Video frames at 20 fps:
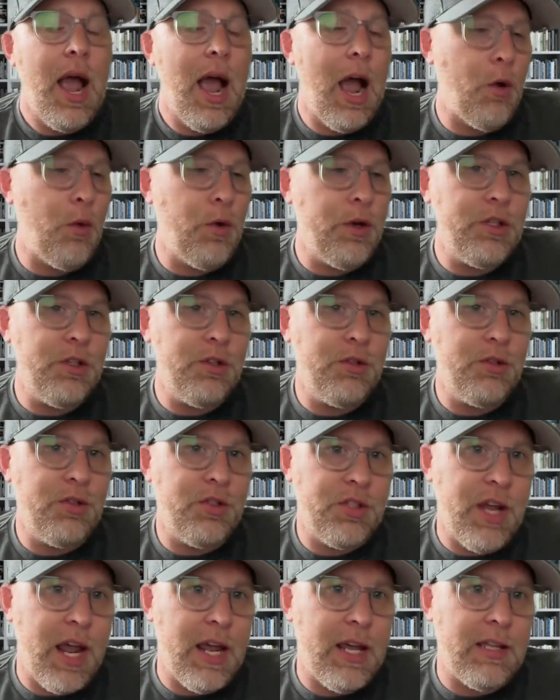how would you
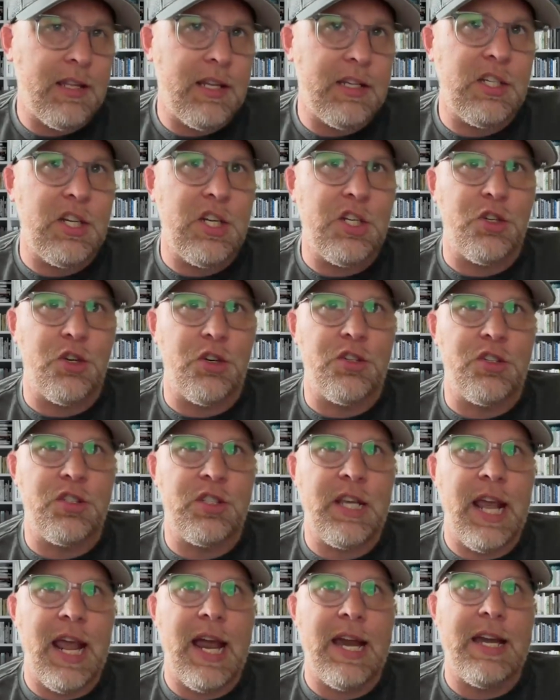say that teachers
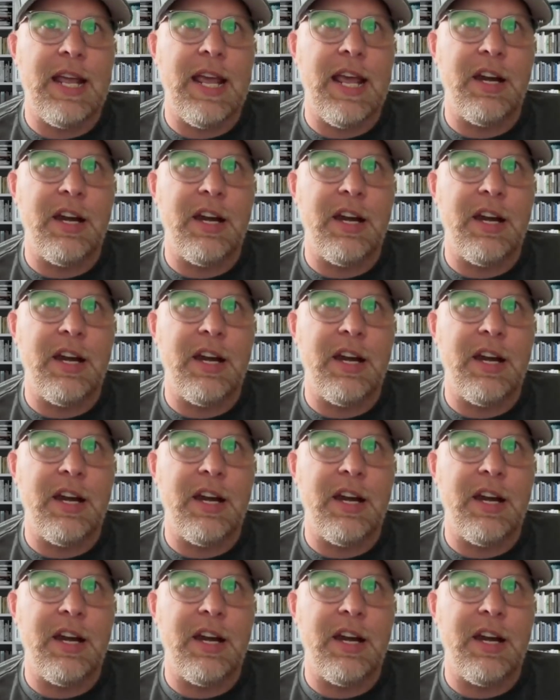can